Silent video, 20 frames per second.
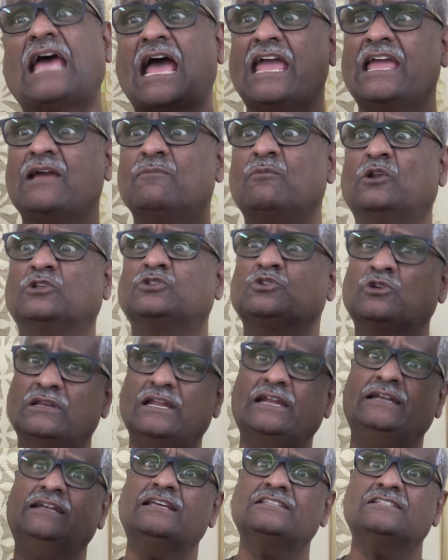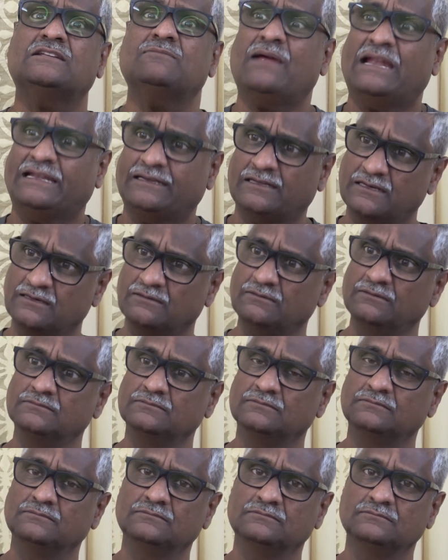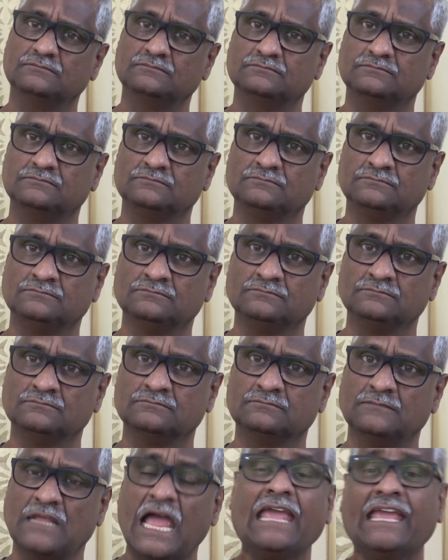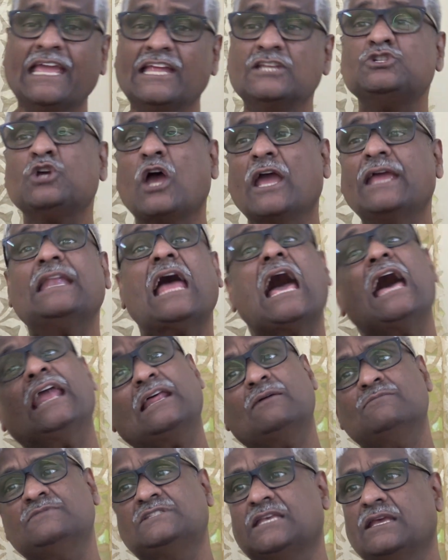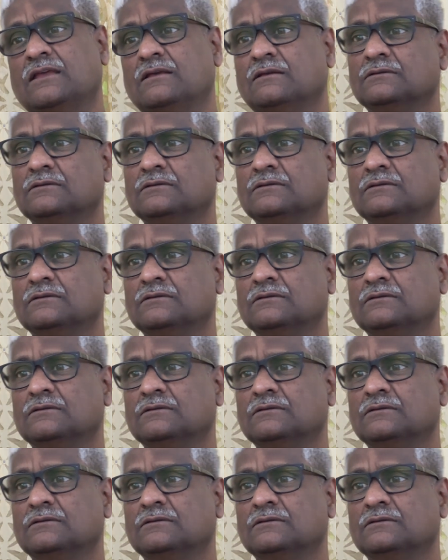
I am also late, doesn't matter. I can join Aramse.